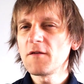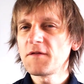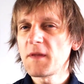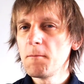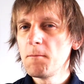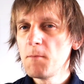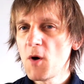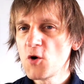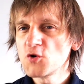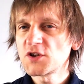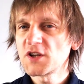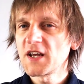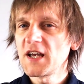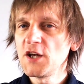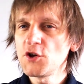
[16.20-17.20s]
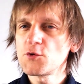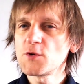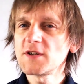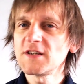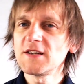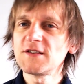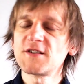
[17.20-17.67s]
of the most
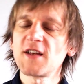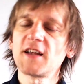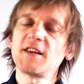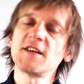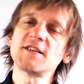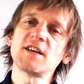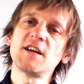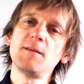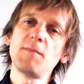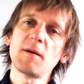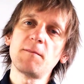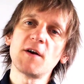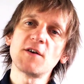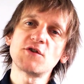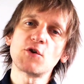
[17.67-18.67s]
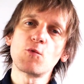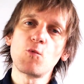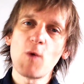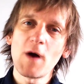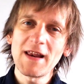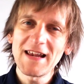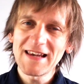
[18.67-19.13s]
interesting settings in BigPicture
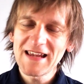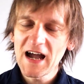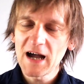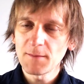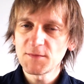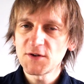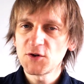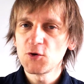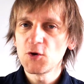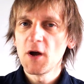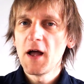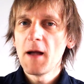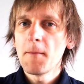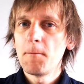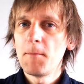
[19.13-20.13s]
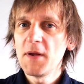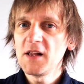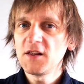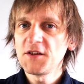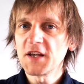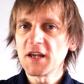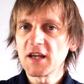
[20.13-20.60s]
when it comes to
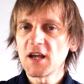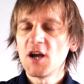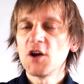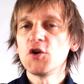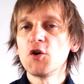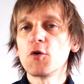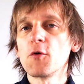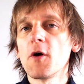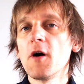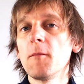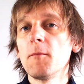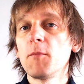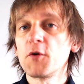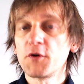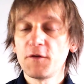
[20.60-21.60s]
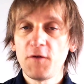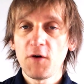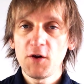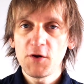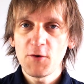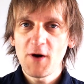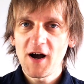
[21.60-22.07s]
building your
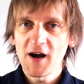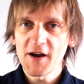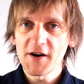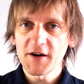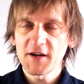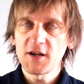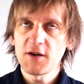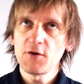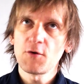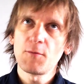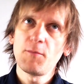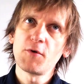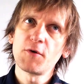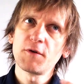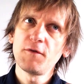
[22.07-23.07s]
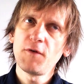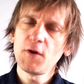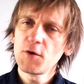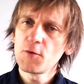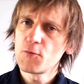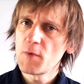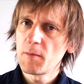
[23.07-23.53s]
portfolio hierarchy, your
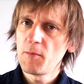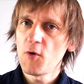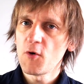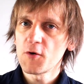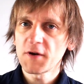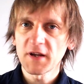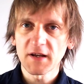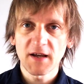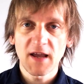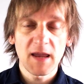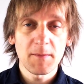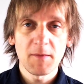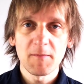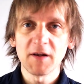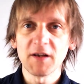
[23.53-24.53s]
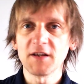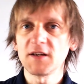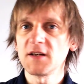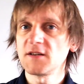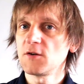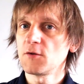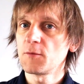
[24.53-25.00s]
portfolio reporting
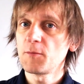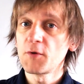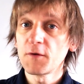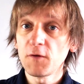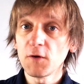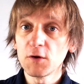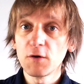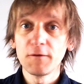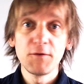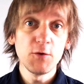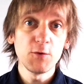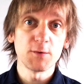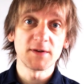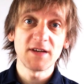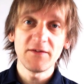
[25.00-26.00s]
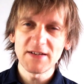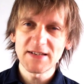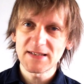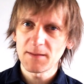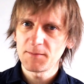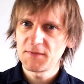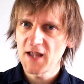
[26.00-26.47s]
capabilities, your portfolio views, even
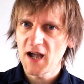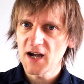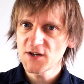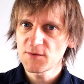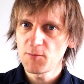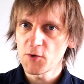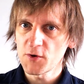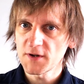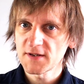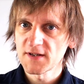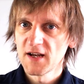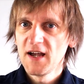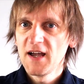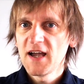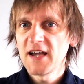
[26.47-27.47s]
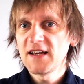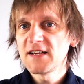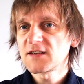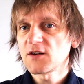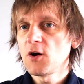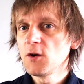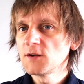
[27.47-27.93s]
some dashboards. It
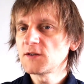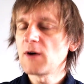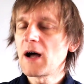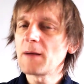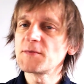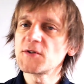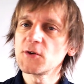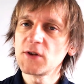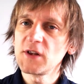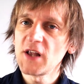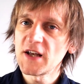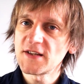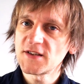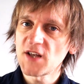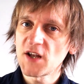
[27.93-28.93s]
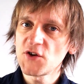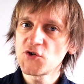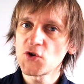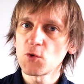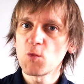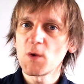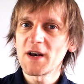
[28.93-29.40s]
is also absolutely
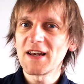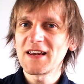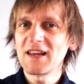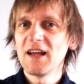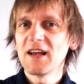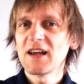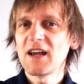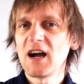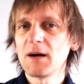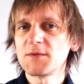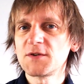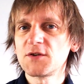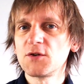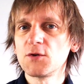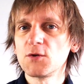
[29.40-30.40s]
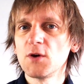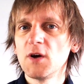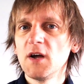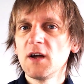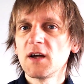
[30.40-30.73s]
essential when it comes to